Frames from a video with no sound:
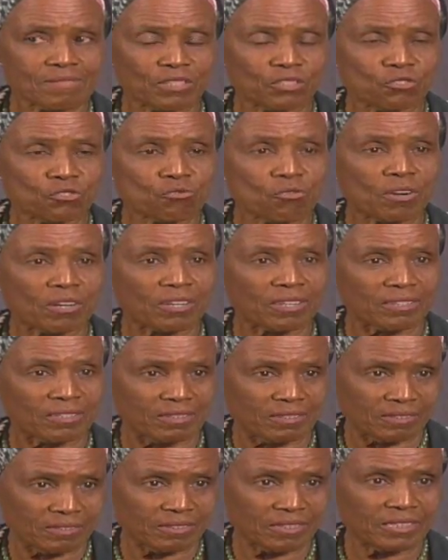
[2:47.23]
drug
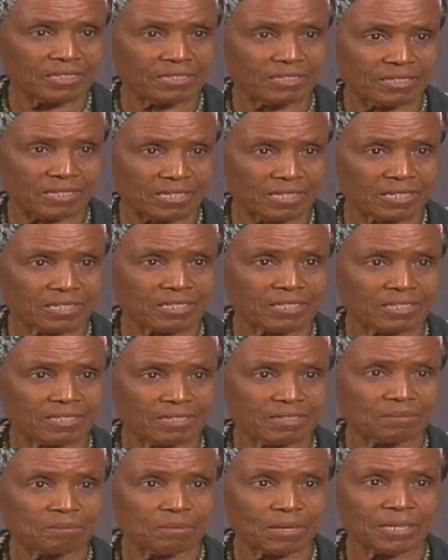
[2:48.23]
intake
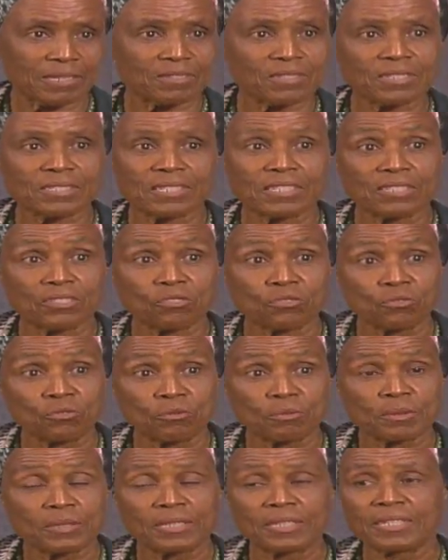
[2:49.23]
this age
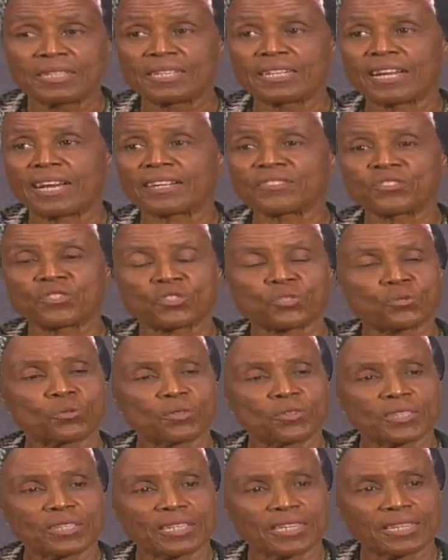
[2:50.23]
group. And so
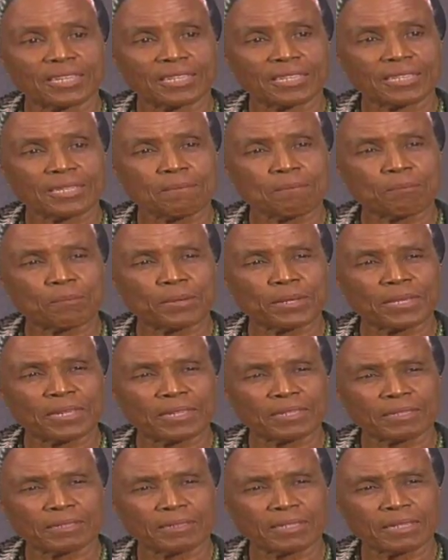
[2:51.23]
they are
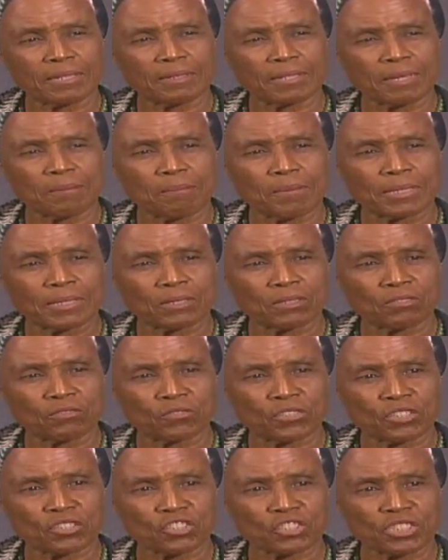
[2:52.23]
impaired. Their mental
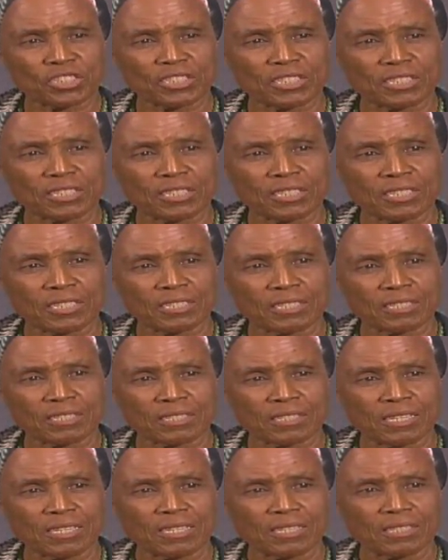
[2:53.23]
functioning
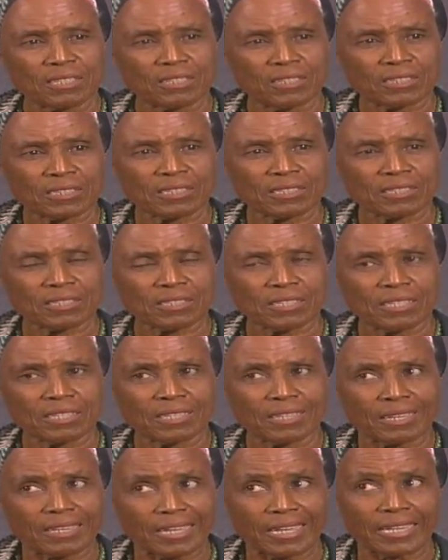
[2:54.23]
is not as
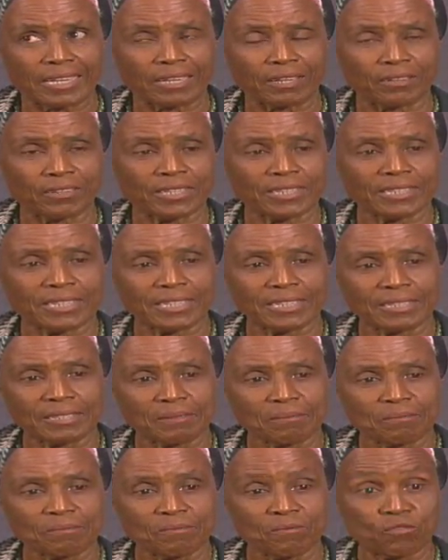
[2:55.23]
clear
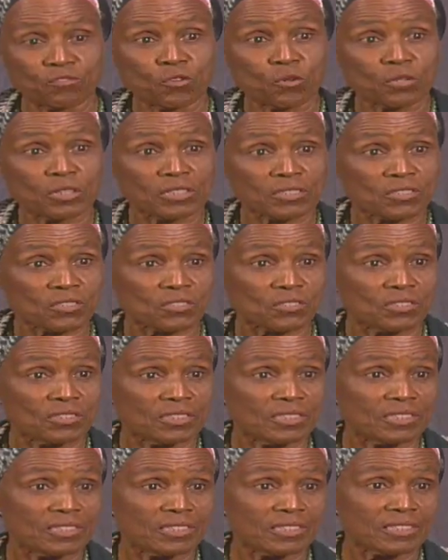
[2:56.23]
and focused
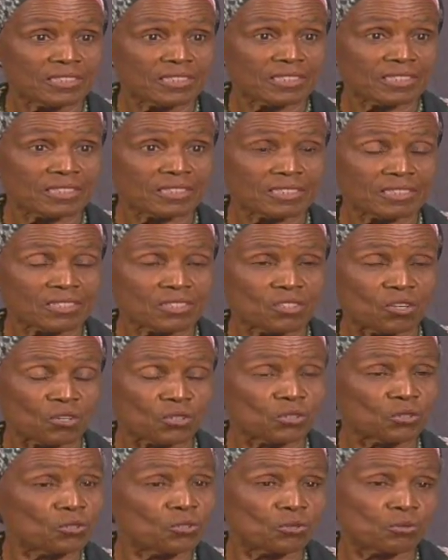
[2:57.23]
as long
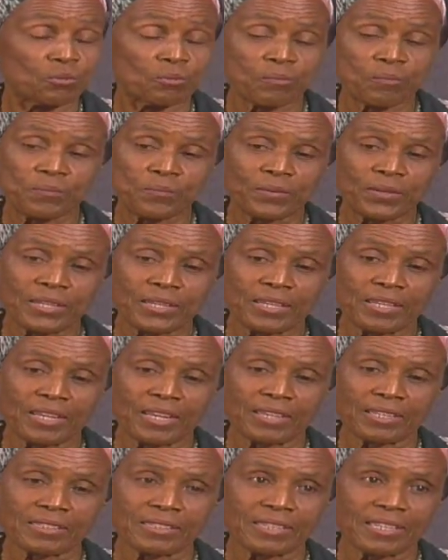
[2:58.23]
ago.
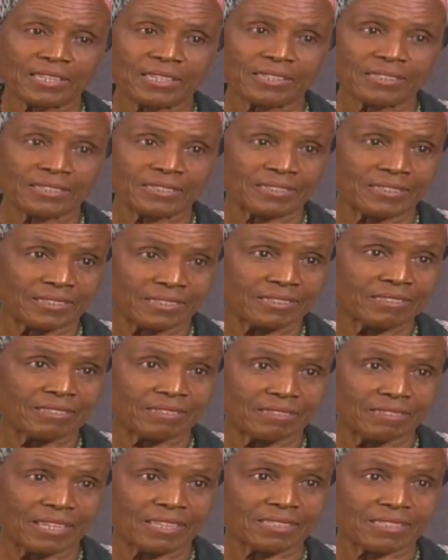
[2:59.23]
And
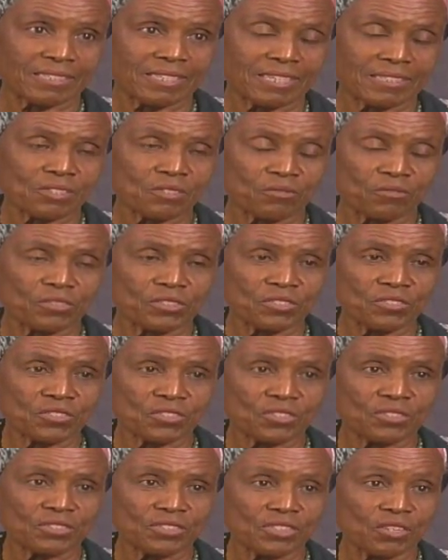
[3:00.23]
that's of
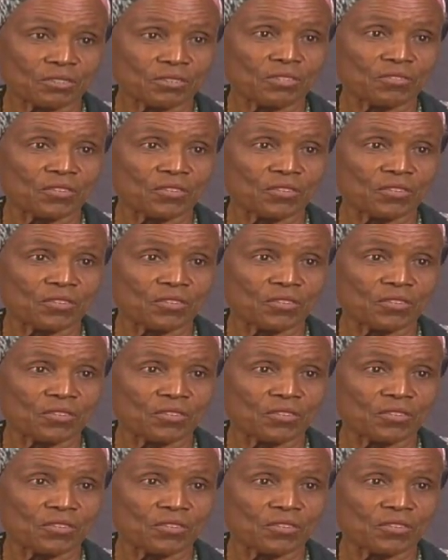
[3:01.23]
concern. The other